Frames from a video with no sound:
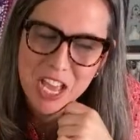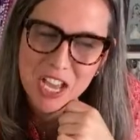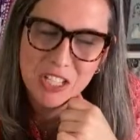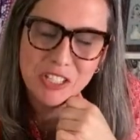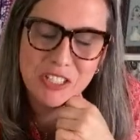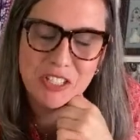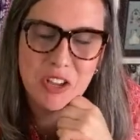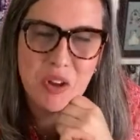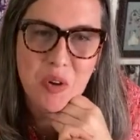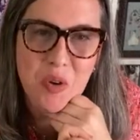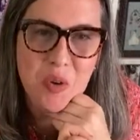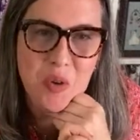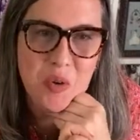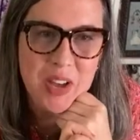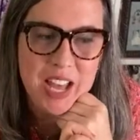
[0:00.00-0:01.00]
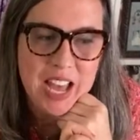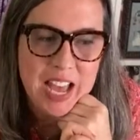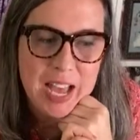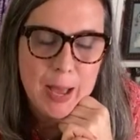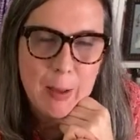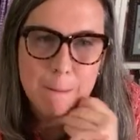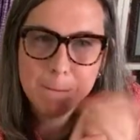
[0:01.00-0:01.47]
So
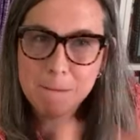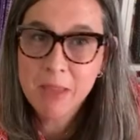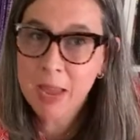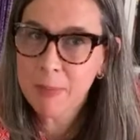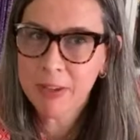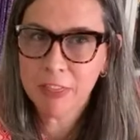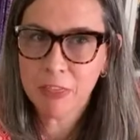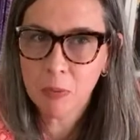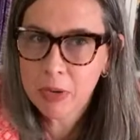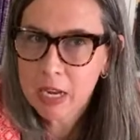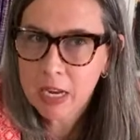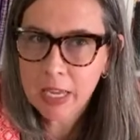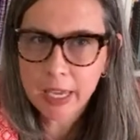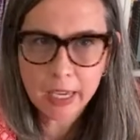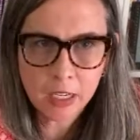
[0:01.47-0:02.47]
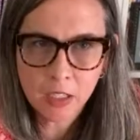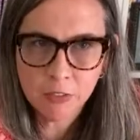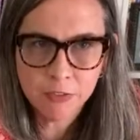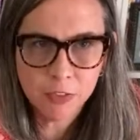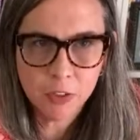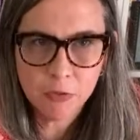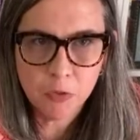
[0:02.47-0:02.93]
maybe 3 a year
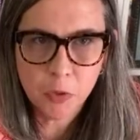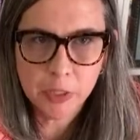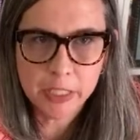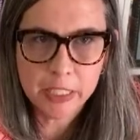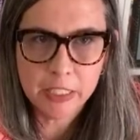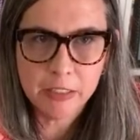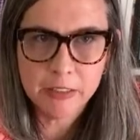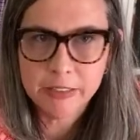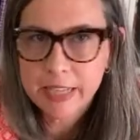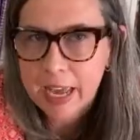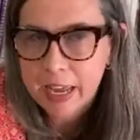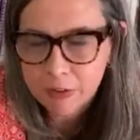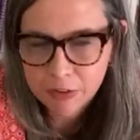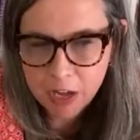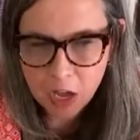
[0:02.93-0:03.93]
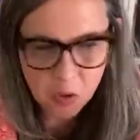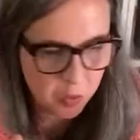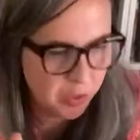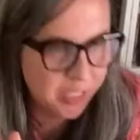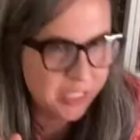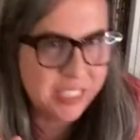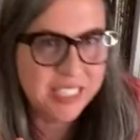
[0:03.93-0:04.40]
for 4 years. I don't know.
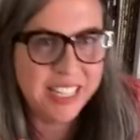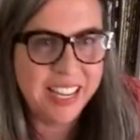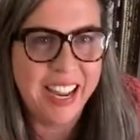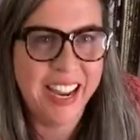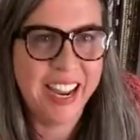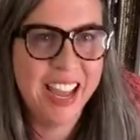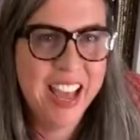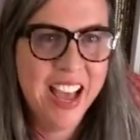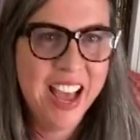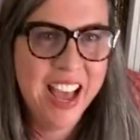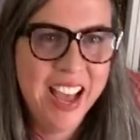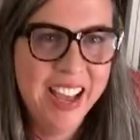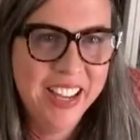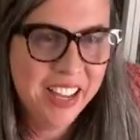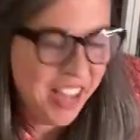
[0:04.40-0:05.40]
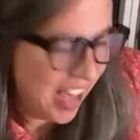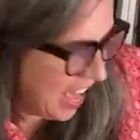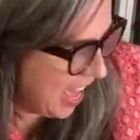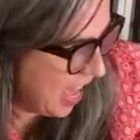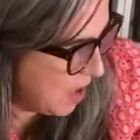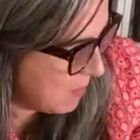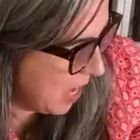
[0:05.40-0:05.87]
We'll see.
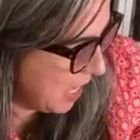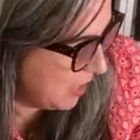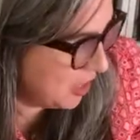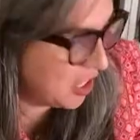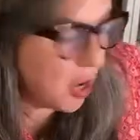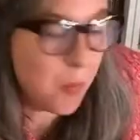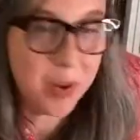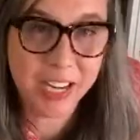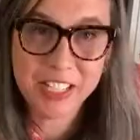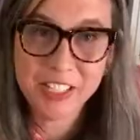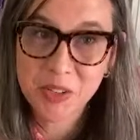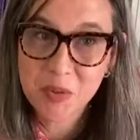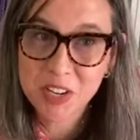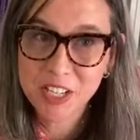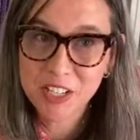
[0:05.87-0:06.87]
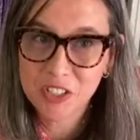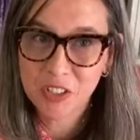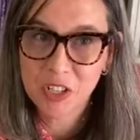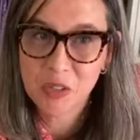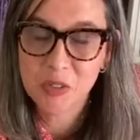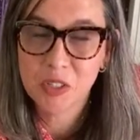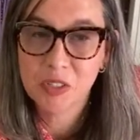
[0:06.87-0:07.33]
But I do want to show
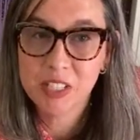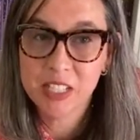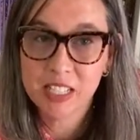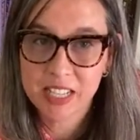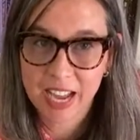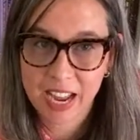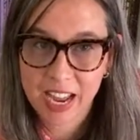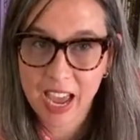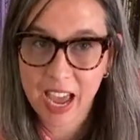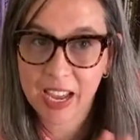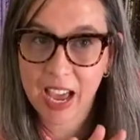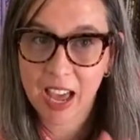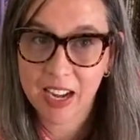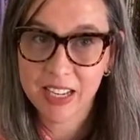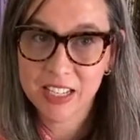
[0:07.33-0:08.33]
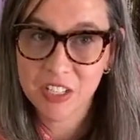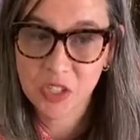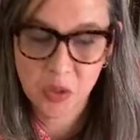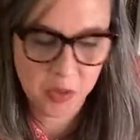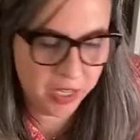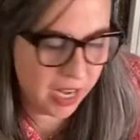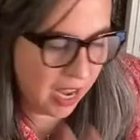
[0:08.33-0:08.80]
you. So today I got
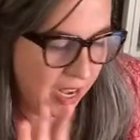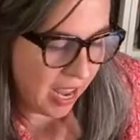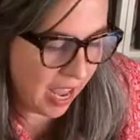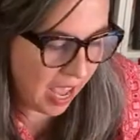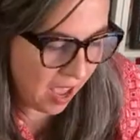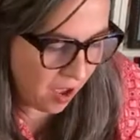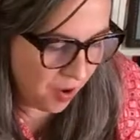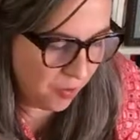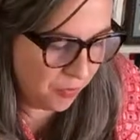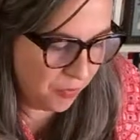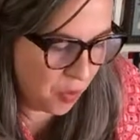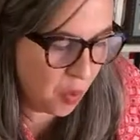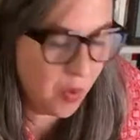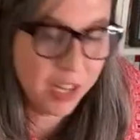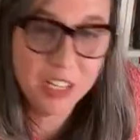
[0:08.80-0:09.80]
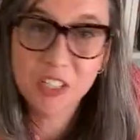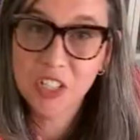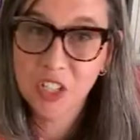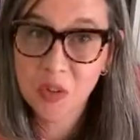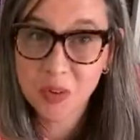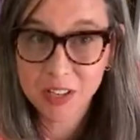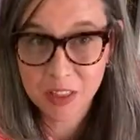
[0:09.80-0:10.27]
into it and I have 1,
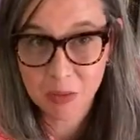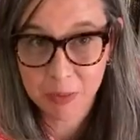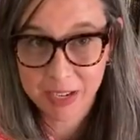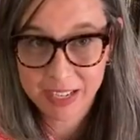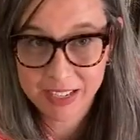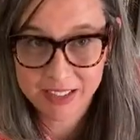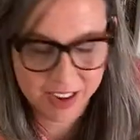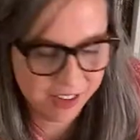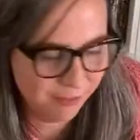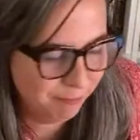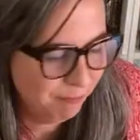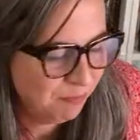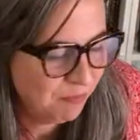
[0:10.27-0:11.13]
2, and 3 done.